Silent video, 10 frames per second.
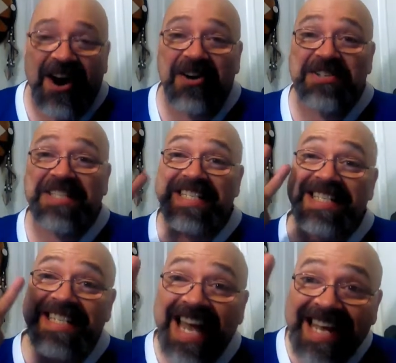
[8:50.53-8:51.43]
our
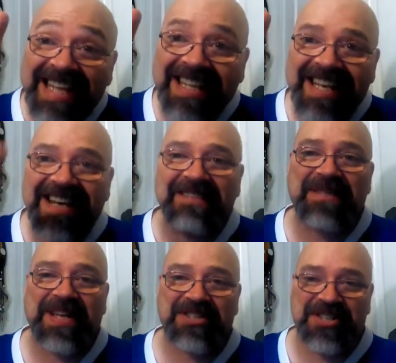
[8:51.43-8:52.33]
second
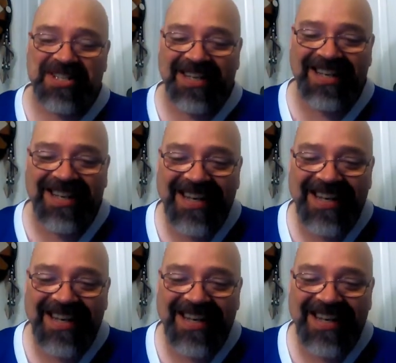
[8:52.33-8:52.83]
convention